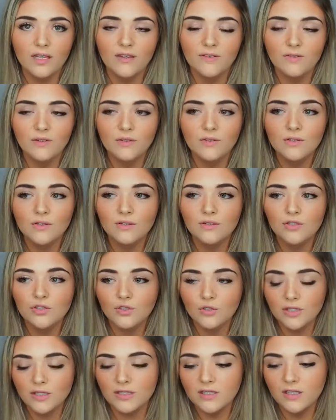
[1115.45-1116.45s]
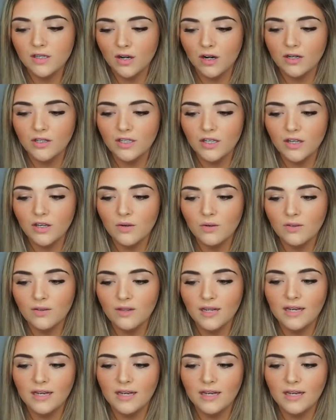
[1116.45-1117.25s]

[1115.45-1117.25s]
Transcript: If you do strictly cardio,